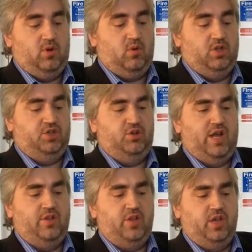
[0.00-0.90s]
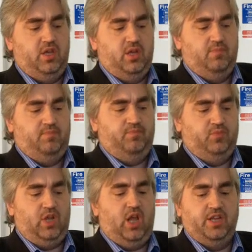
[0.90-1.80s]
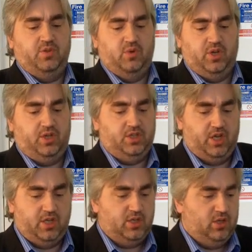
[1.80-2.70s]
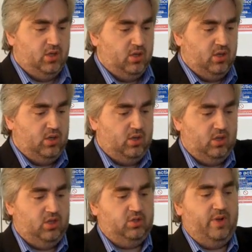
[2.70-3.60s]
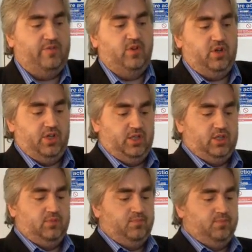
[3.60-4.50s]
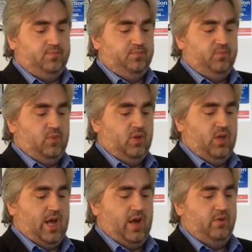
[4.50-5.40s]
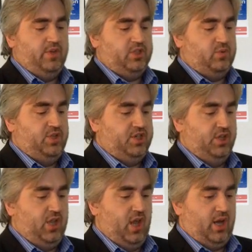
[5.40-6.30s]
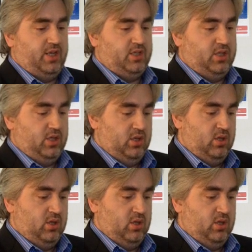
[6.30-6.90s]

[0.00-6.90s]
Not quite sure how the light works yet. Shall we have a look at this? How do we switch on the light?